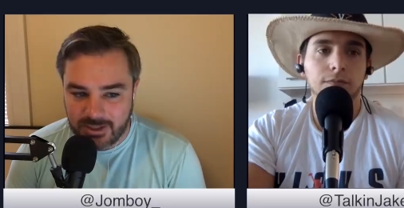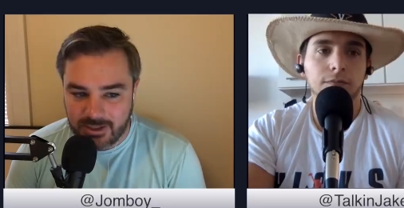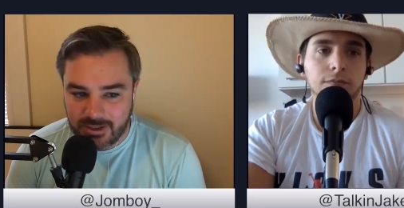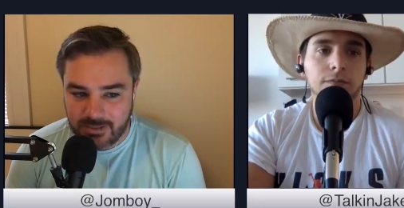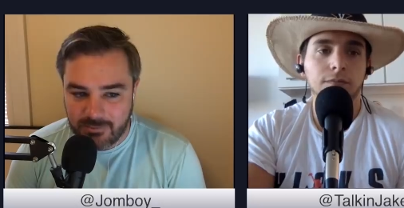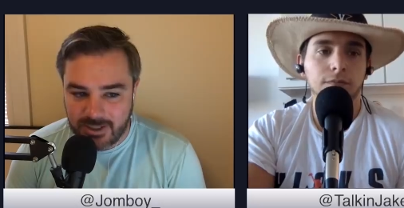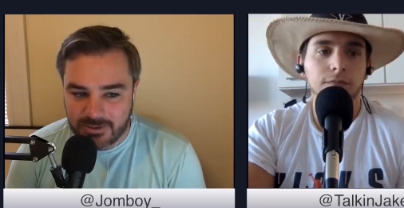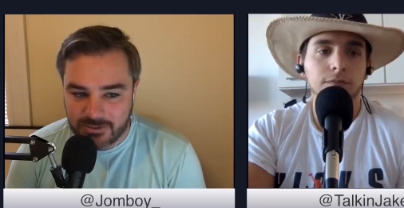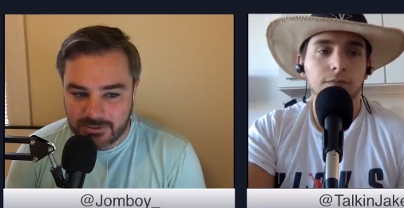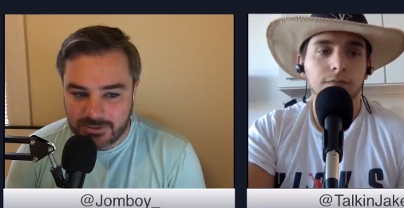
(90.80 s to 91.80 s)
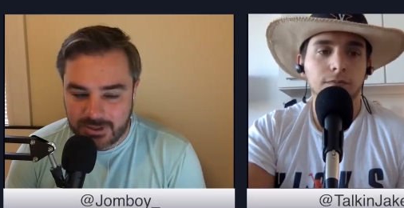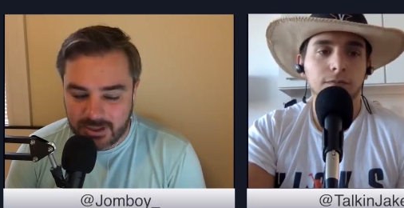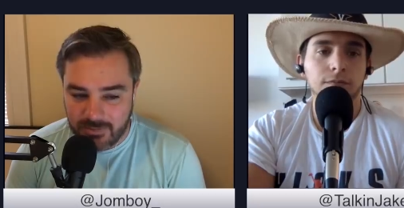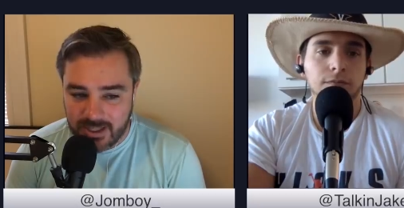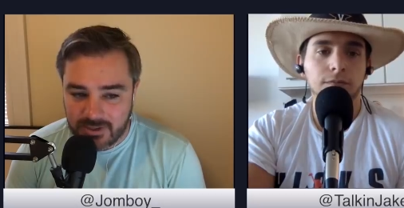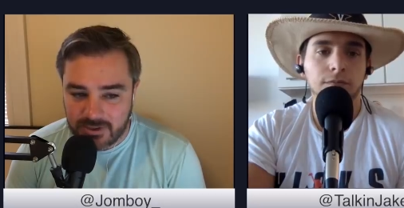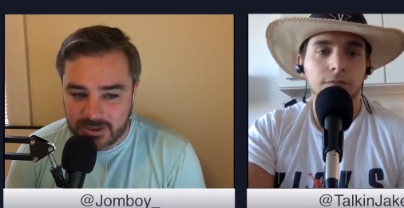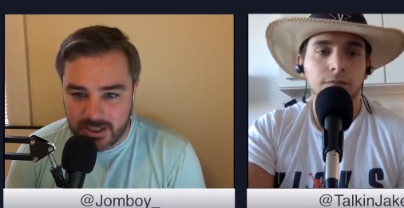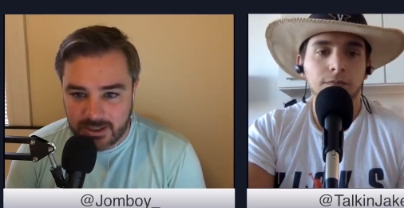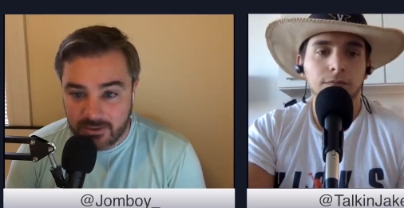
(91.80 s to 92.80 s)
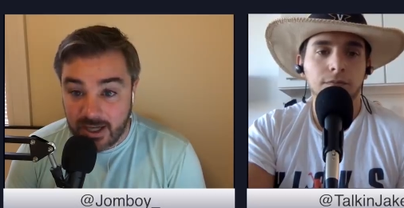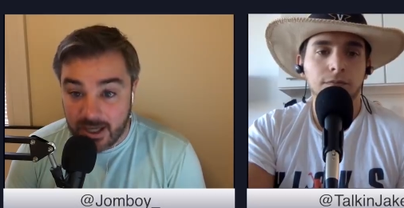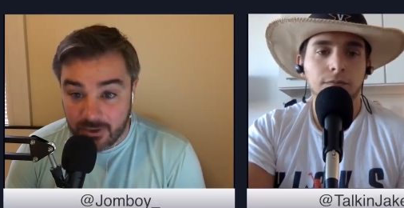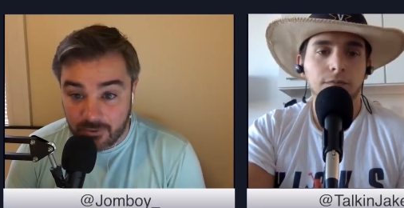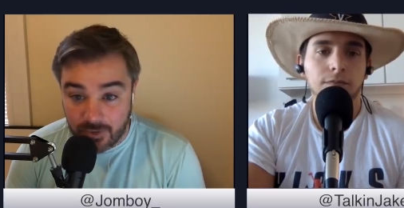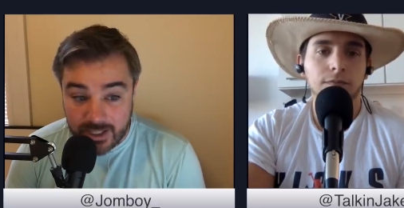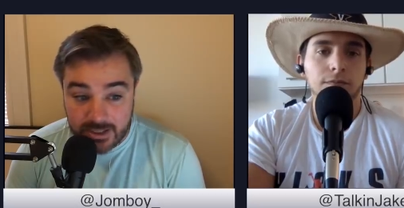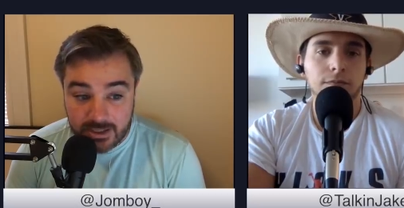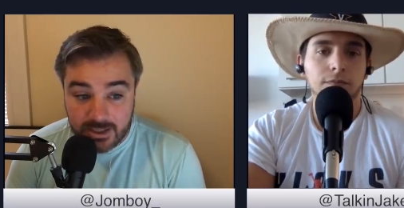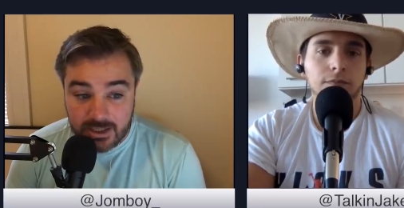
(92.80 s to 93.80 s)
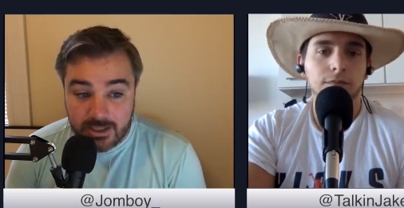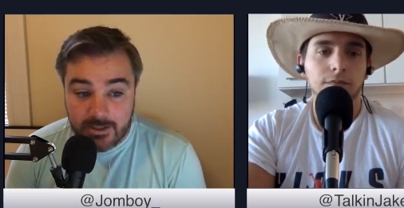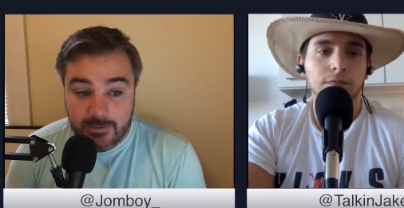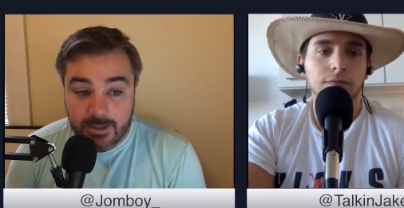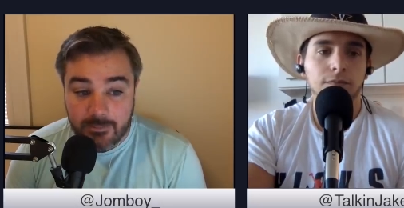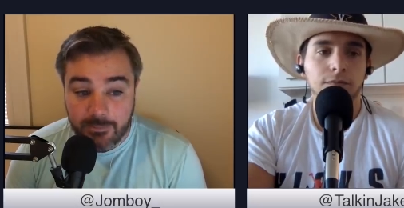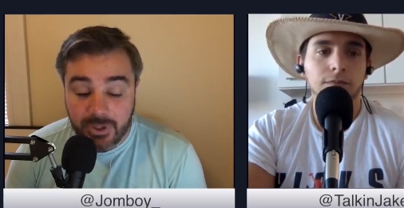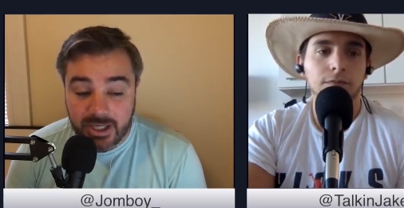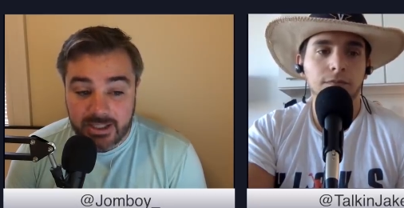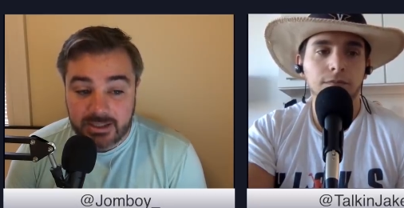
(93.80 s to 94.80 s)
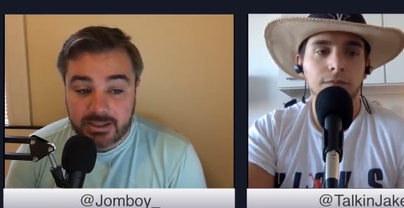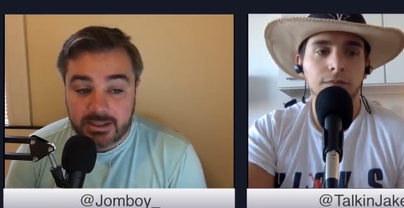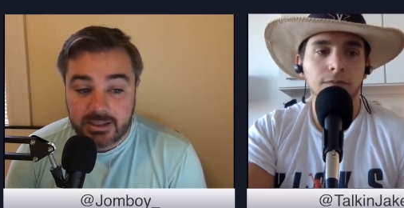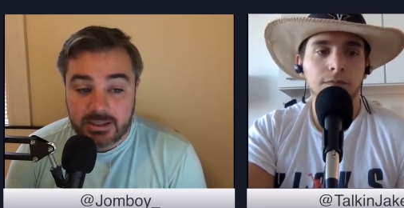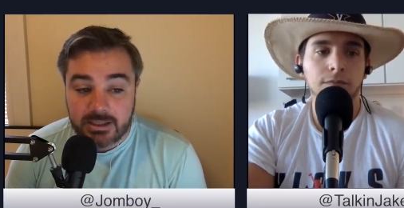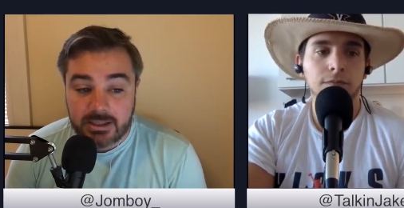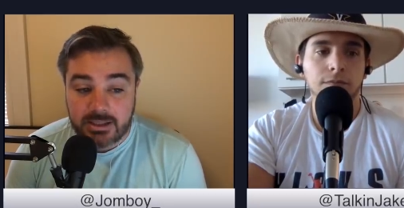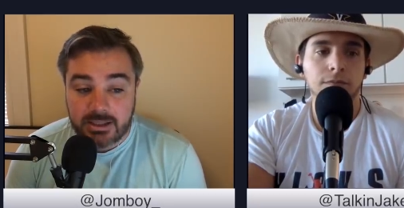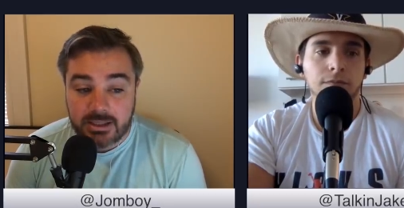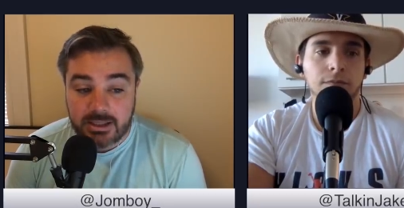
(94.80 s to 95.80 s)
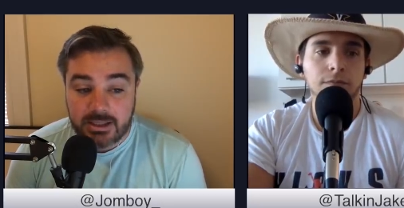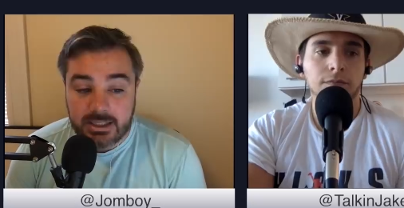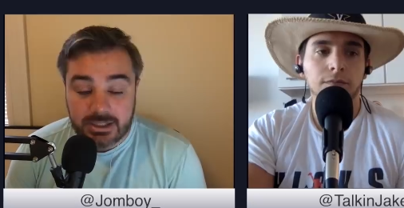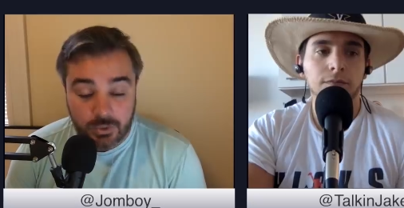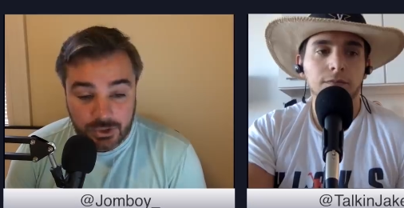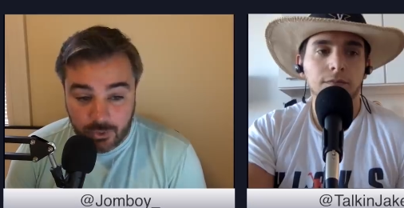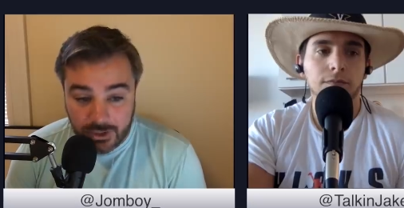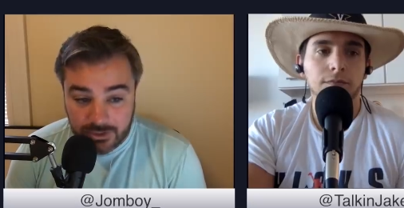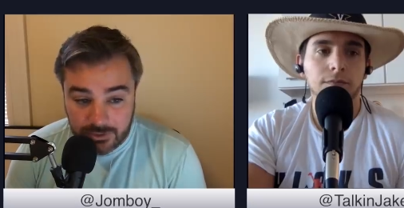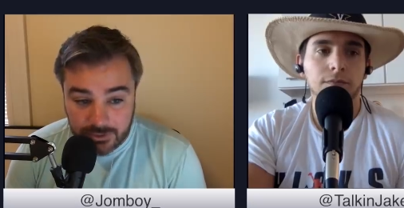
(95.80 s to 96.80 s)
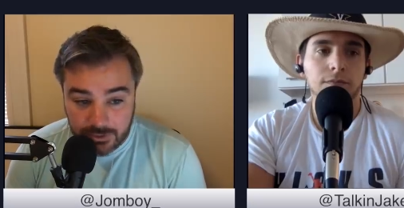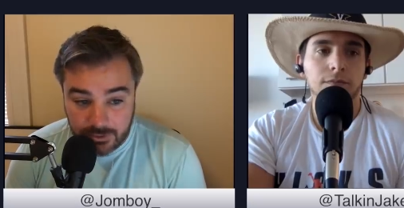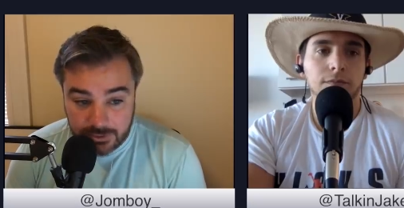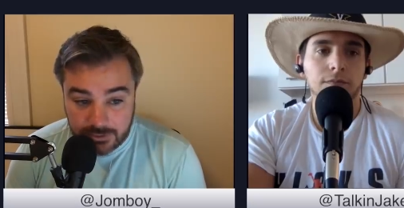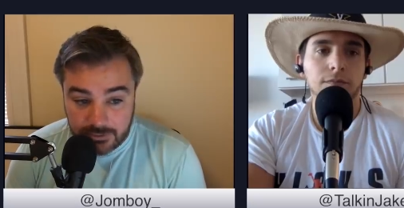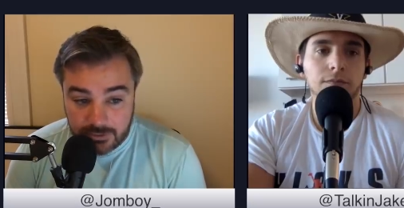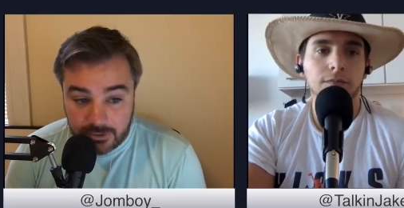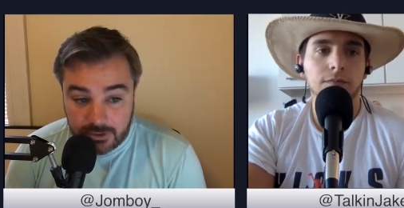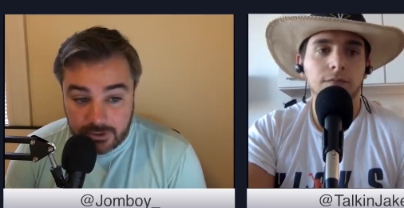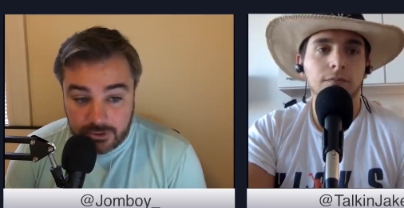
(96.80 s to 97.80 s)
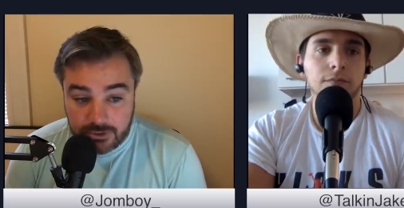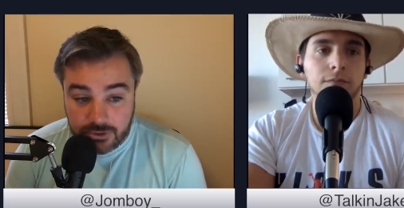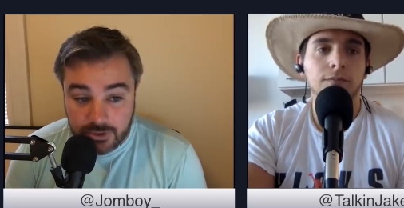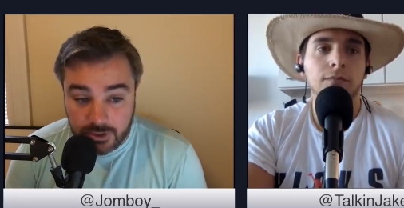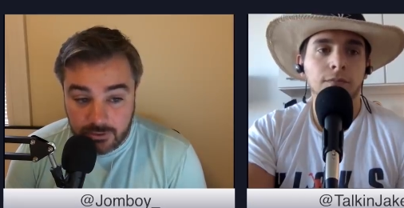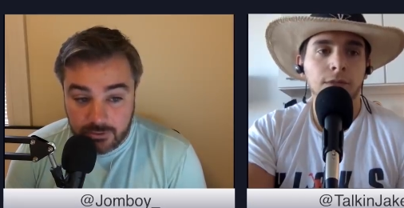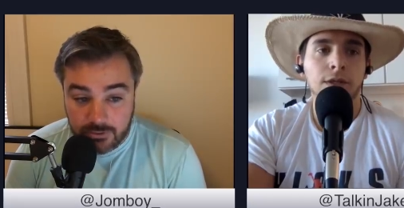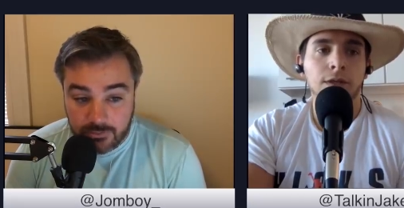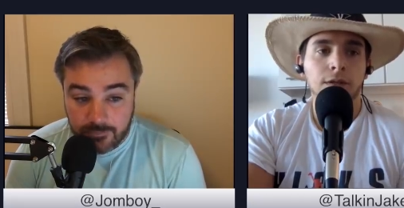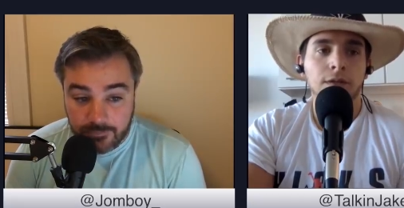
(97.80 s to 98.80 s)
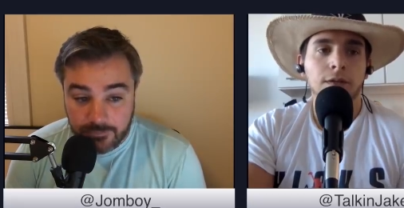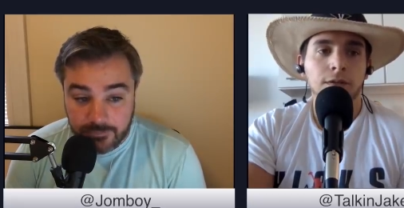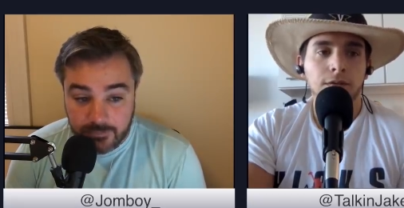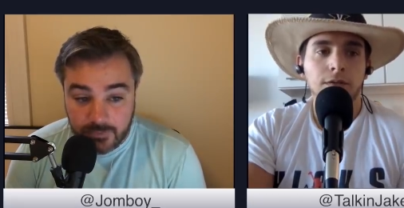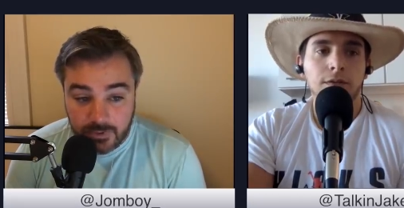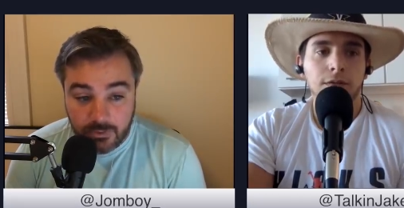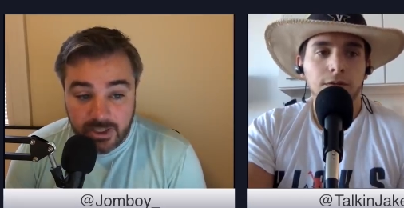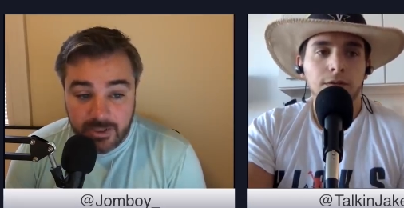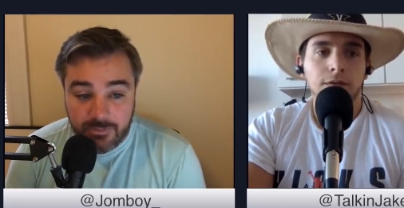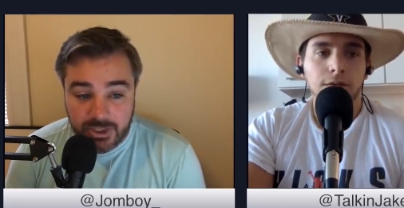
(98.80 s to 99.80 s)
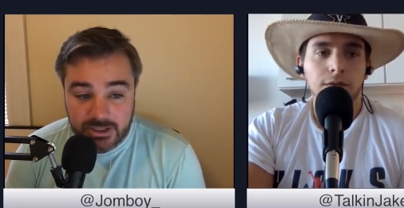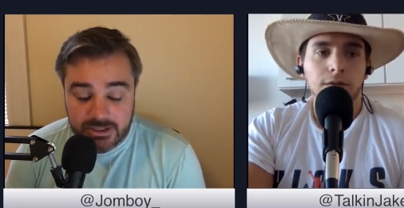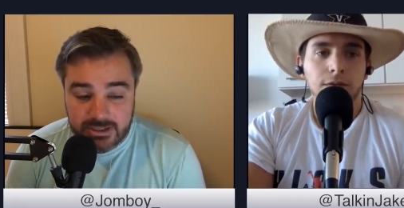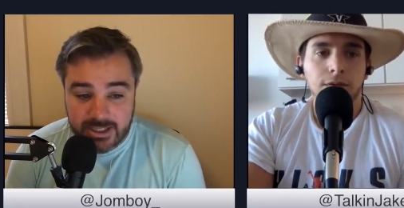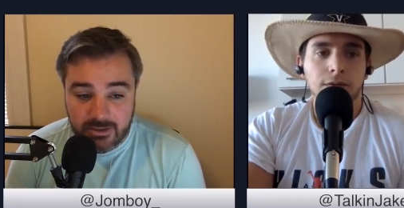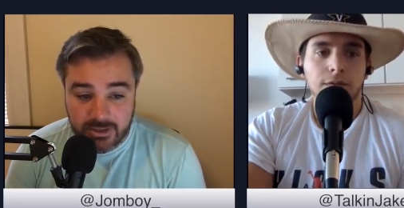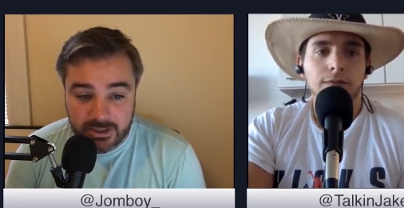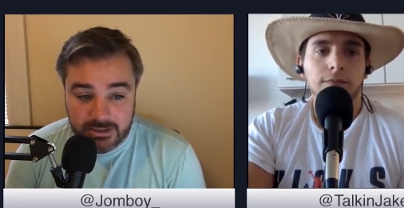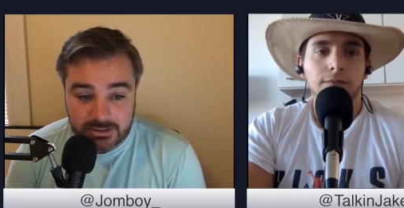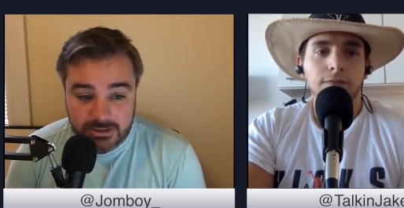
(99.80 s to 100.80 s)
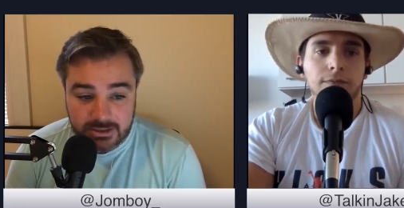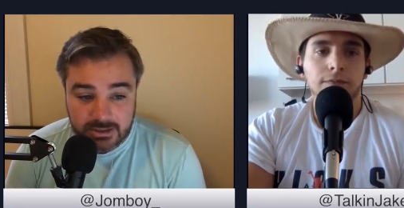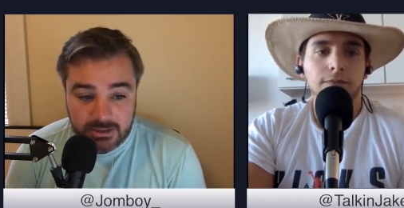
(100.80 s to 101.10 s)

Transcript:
Speaker 1: the, in majors in the majors, and they're not great. But he's only 22 years old. So the way I break this down is